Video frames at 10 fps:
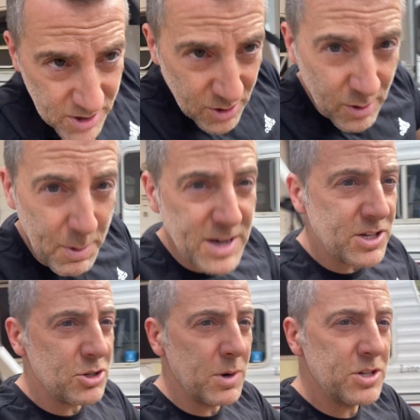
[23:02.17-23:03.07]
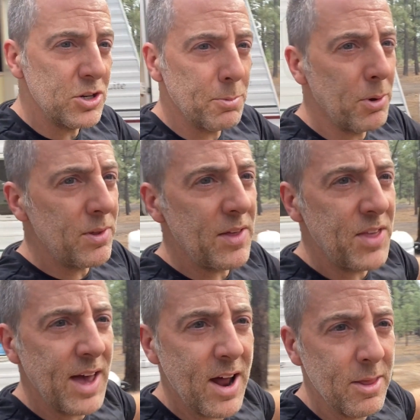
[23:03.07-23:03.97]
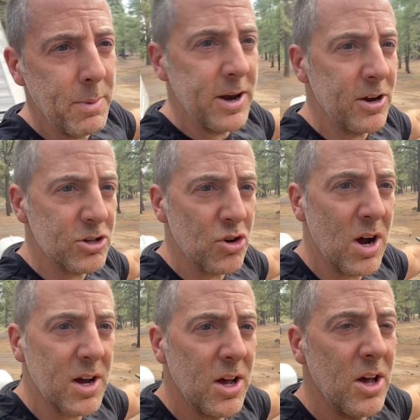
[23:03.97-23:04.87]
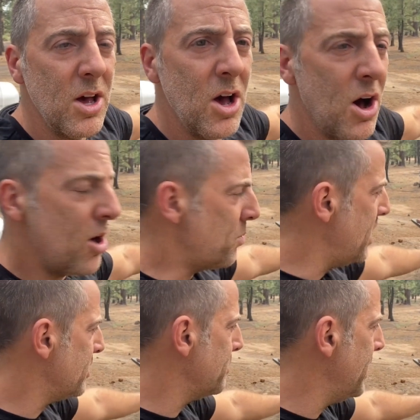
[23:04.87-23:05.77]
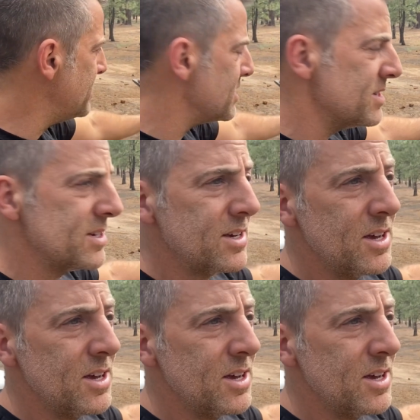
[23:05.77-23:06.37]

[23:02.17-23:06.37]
in my situation, you're pulling that thing out of the bed of your truck on a regular basis. The